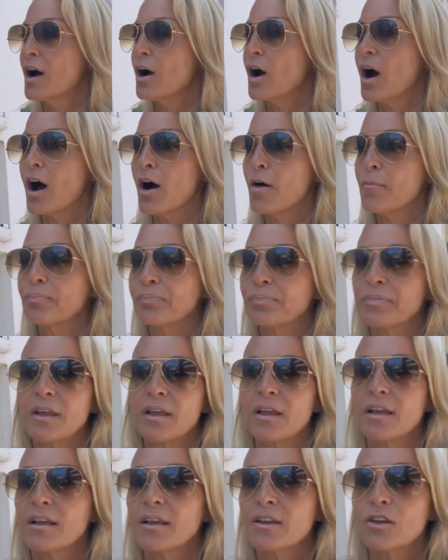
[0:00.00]
Um,
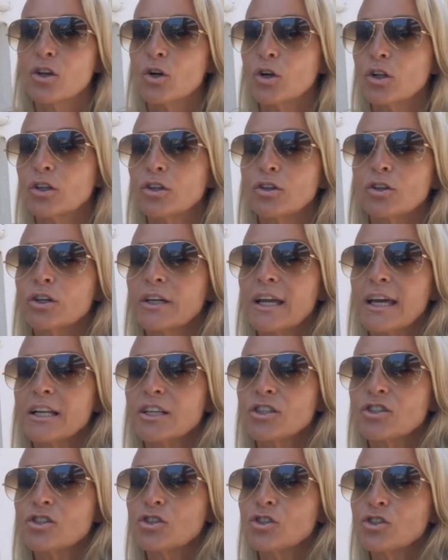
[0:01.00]
you you get
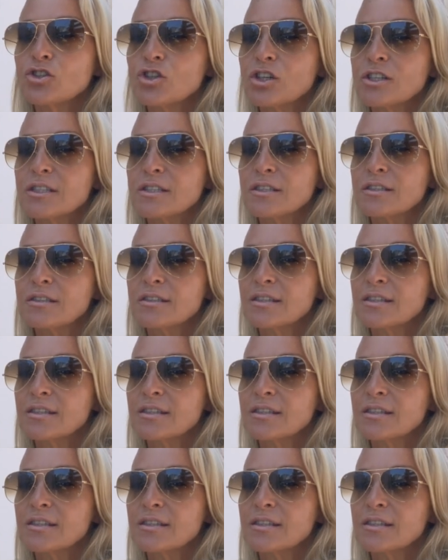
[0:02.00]
it, you just